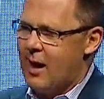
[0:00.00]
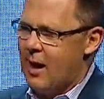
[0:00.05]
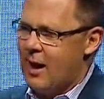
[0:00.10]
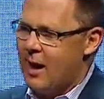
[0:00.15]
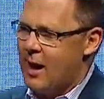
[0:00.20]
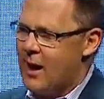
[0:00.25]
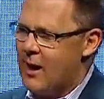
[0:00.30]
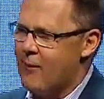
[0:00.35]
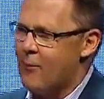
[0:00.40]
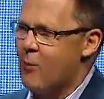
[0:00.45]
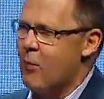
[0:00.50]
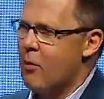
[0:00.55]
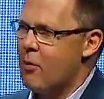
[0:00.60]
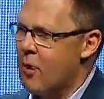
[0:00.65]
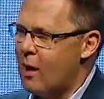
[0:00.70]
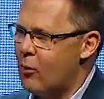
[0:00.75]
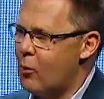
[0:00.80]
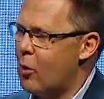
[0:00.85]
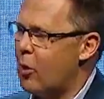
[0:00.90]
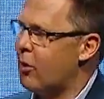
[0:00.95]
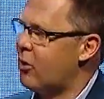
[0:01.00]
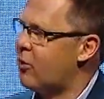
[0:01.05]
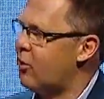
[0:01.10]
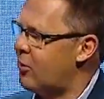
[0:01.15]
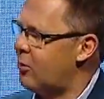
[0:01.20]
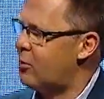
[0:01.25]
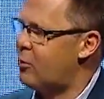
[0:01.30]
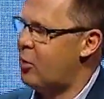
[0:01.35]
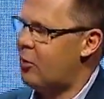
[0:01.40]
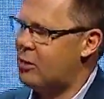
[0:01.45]
everyone wants
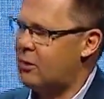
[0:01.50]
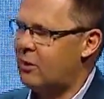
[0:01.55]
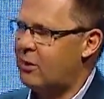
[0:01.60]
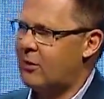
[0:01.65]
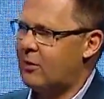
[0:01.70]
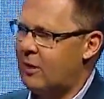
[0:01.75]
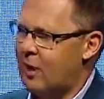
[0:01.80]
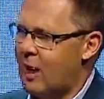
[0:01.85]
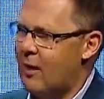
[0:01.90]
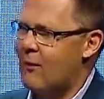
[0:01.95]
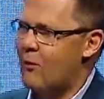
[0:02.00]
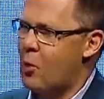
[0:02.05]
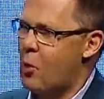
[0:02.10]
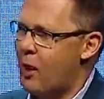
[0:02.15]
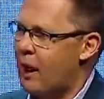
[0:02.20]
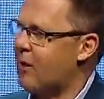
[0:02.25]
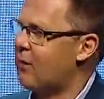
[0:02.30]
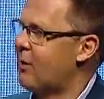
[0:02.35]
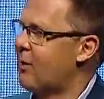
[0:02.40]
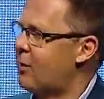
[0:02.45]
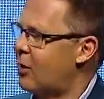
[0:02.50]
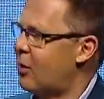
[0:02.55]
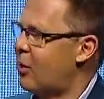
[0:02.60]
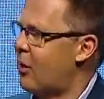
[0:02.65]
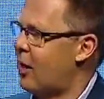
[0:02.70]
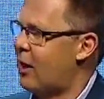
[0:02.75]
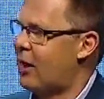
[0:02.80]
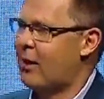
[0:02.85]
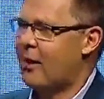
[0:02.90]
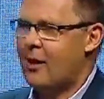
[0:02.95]
small businesses to have more access to
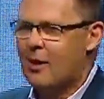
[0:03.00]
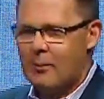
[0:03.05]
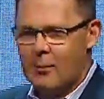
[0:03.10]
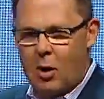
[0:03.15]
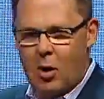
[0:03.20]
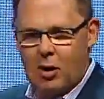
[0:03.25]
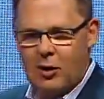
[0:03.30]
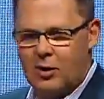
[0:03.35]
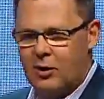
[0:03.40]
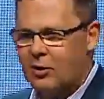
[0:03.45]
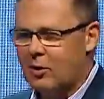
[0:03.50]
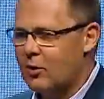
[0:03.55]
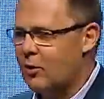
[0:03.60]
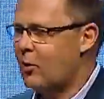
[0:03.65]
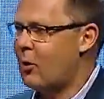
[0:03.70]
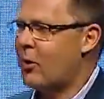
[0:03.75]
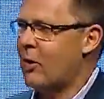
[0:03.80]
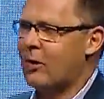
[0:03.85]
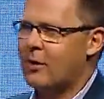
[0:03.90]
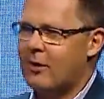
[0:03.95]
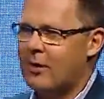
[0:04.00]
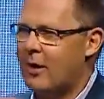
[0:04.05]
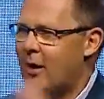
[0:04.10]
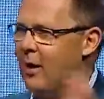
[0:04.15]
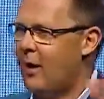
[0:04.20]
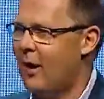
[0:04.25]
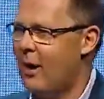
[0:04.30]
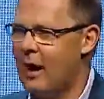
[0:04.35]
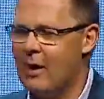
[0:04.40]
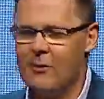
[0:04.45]
credit. Politicians want it.
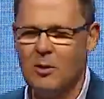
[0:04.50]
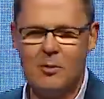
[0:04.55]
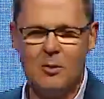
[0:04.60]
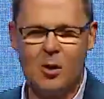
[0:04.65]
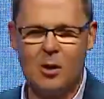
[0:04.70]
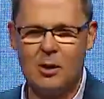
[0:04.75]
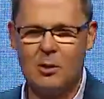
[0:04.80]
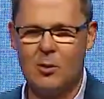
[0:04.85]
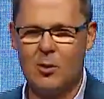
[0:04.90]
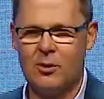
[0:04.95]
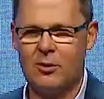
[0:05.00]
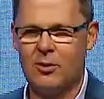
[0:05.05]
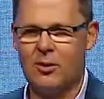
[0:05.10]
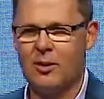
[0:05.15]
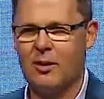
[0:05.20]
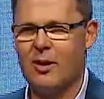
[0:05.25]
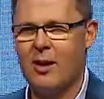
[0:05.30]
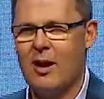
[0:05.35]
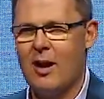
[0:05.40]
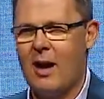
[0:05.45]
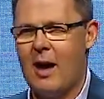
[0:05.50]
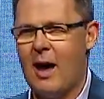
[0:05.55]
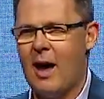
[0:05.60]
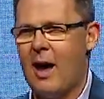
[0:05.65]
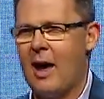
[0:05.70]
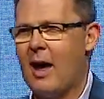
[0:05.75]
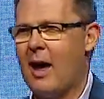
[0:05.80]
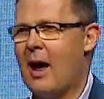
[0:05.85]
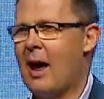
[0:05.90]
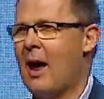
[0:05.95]
Everybody wants it.
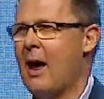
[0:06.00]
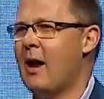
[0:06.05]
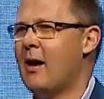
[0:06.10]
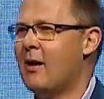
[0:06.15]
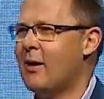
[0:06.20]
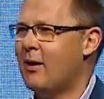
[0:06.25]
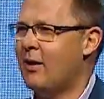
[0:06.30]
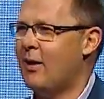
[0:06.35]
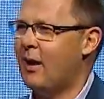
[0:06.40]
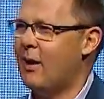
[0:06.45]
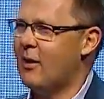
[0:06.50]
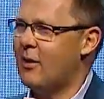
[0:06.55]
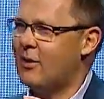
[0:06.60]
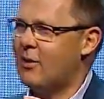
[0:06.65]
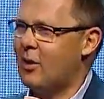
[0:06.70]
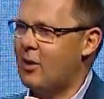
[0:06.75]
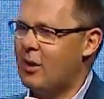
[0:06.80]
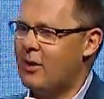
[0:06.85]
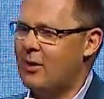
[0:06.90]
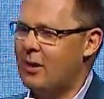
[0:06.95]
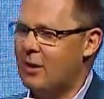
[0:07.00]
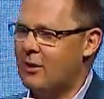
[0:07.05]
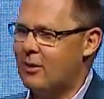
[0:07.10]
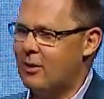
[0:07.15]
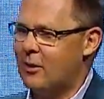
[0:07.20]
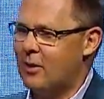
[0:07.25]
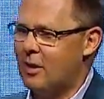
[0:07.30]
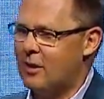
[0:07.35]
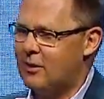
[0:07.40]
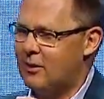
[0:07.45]
And there's
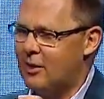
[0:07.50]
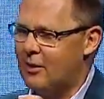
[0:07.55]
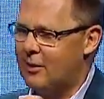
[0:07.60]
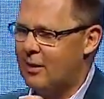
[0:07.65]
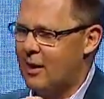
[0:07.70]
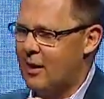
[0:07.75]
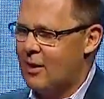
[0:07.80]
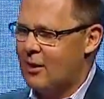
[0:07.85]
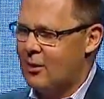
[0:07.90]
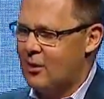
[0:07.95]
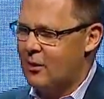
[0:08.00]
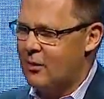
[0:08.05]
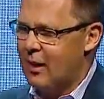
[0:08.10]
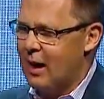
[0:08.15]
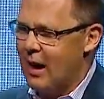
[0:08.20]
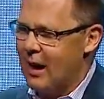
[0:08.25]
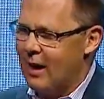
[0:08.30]
this sort of